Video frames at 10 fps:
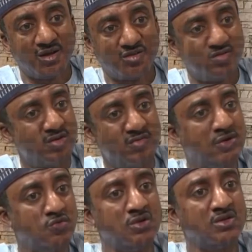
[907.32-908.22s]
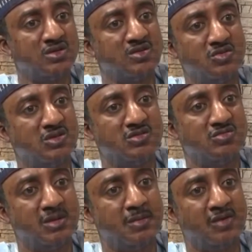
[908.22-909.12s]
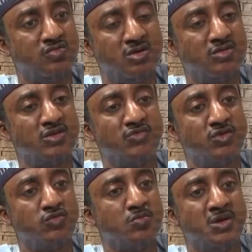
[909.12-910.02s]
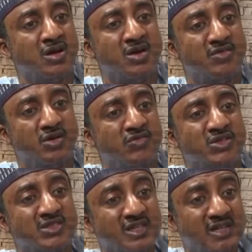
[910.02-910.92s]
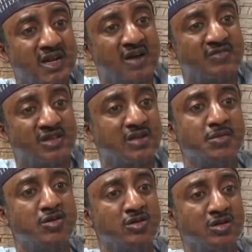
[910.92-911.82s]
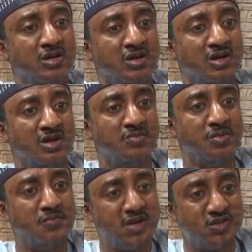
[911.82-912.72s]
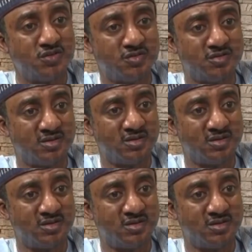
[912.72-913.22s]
Someone with, with, with, with about 100 votes would be a governor of a state that have 3 million populations.